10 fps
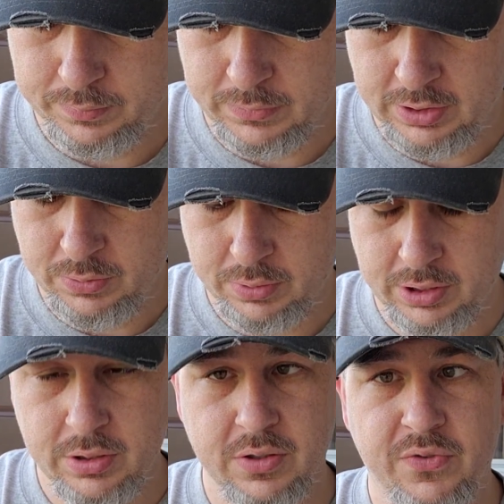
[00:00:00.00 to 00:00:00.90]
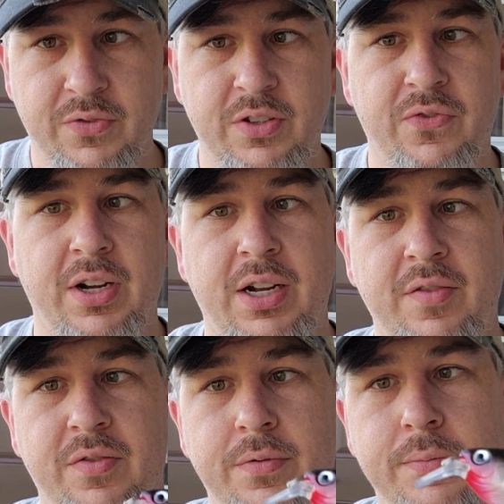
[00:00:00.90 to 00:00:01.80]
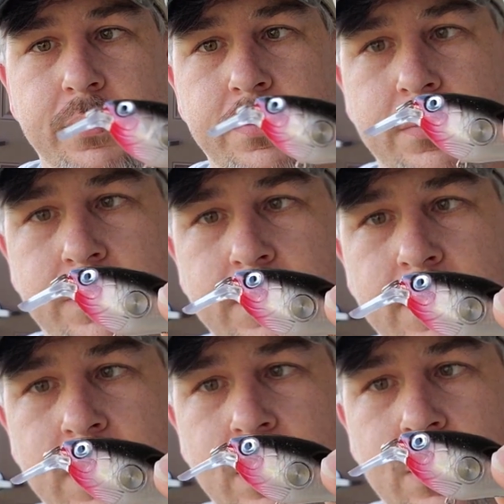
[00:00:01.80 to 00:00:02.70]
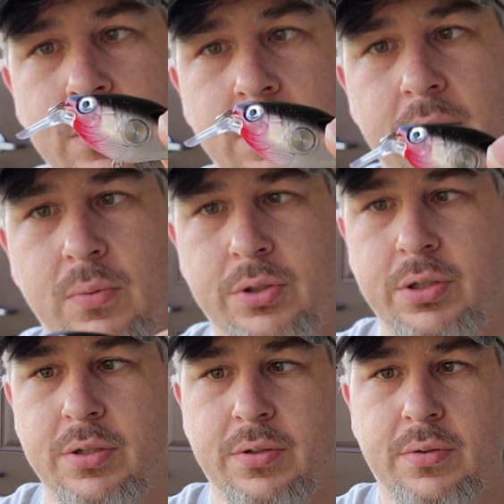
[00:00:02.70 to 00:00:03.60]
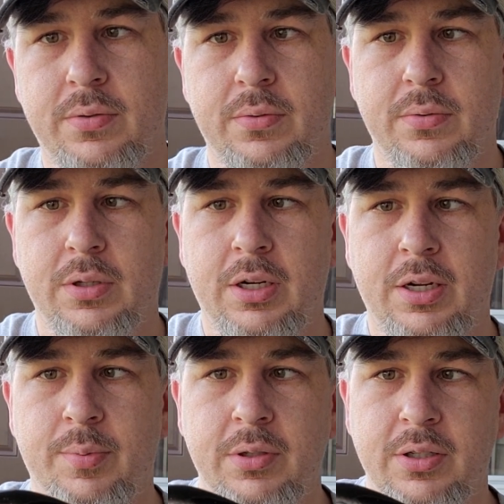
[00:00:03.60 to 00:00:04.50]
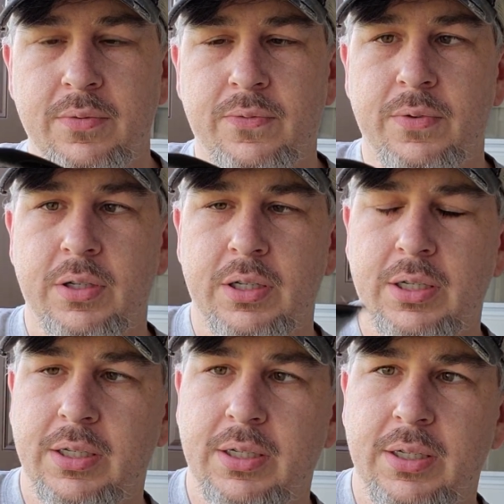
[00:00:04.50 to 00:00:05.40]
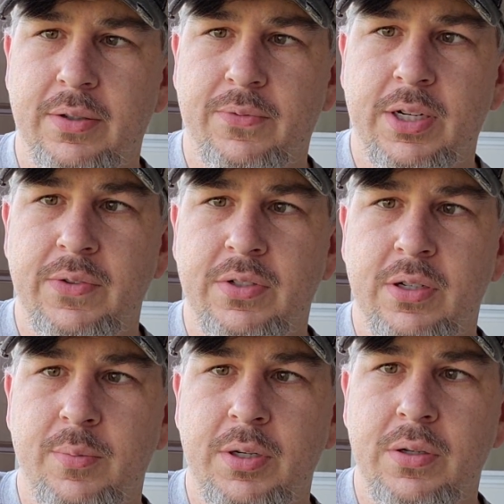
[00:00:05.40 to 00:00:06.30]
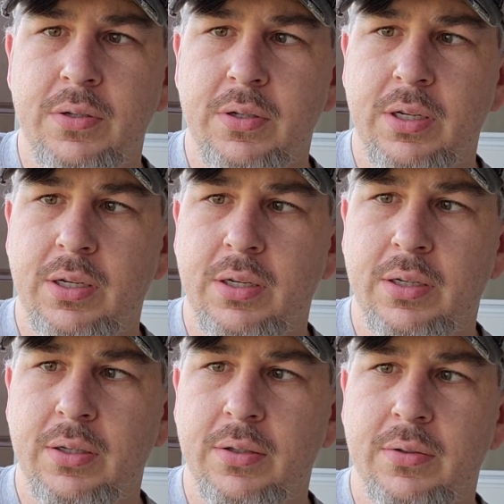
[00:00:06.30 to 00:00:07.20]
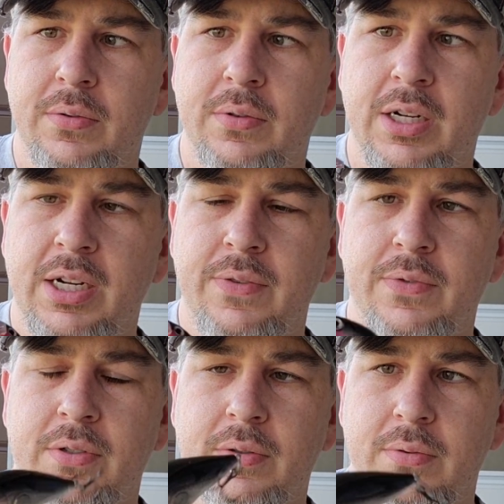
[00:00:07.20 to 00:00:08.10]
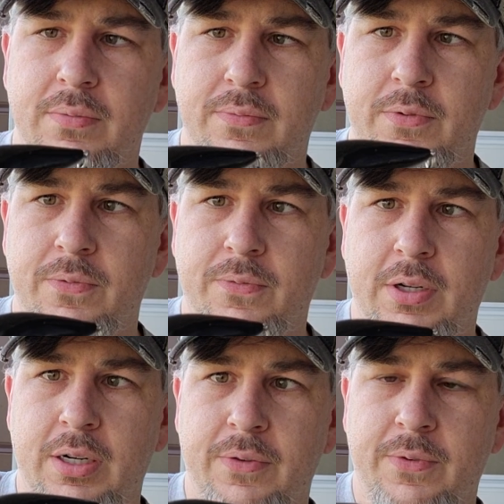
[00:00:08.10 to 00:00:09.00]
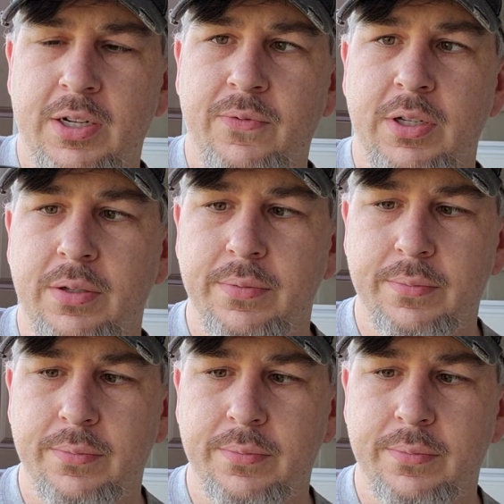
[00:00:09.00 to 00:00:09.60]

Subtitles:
This one here is a 55, which is I believe 5 centimeters and dives for 5 feet.